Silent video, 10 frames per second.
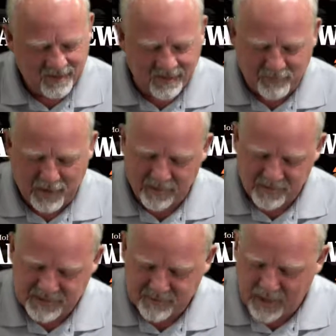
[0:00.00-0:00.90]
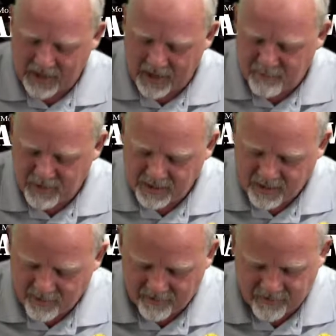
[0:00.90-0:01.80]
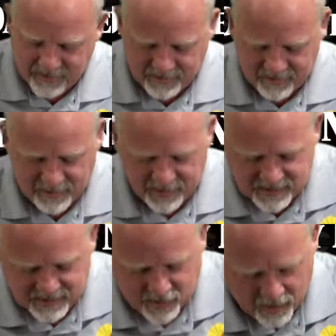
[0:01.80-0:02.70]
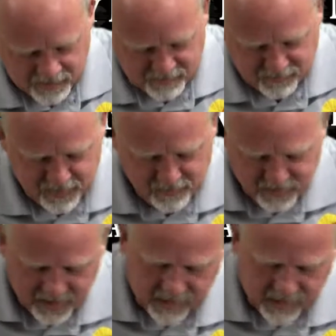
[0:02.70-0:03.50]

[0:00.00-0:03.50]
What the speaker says: I don't see my name in here that he's talking to me, but